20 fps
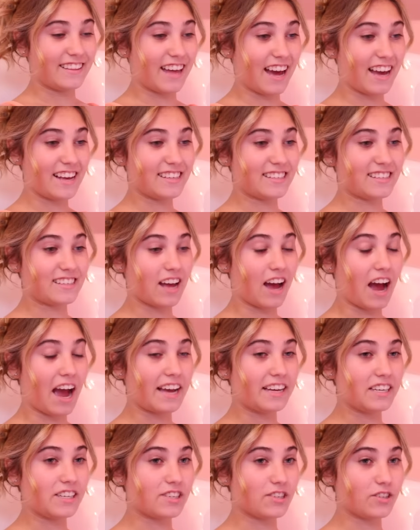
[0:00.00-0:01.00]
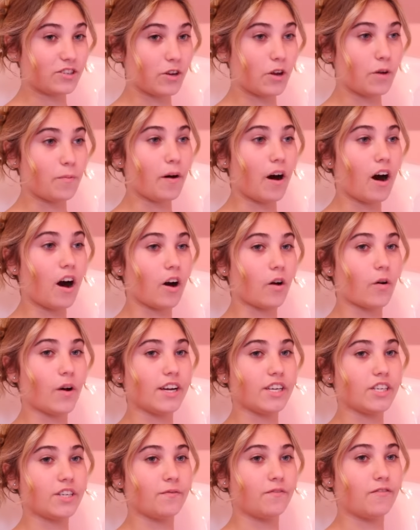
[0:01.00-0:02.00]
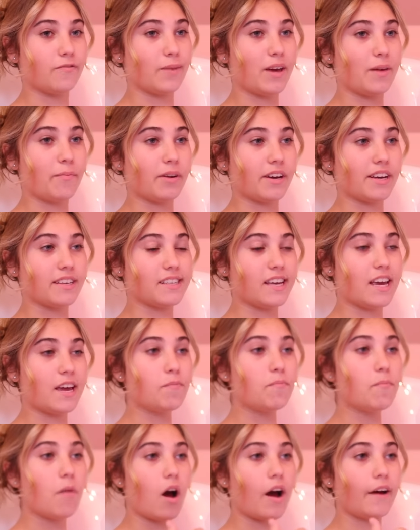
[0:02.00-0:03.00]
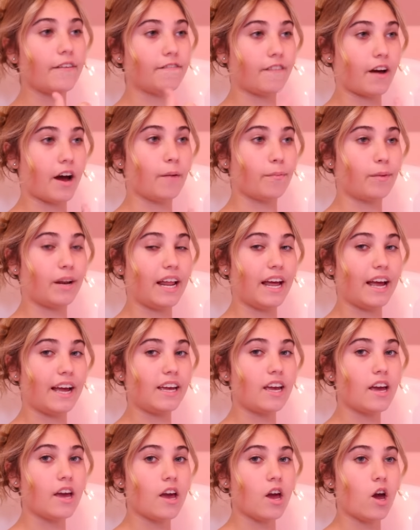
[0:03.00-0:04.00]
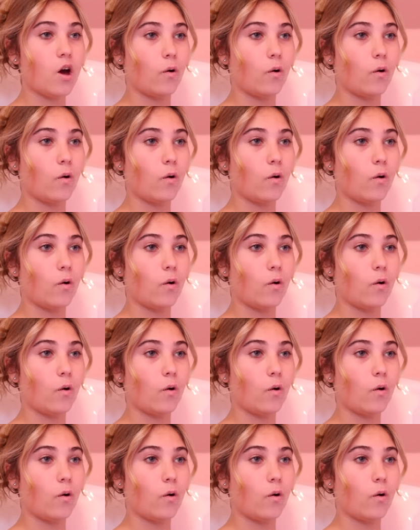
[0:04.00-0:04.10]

That is a super hard question for me, because in my family,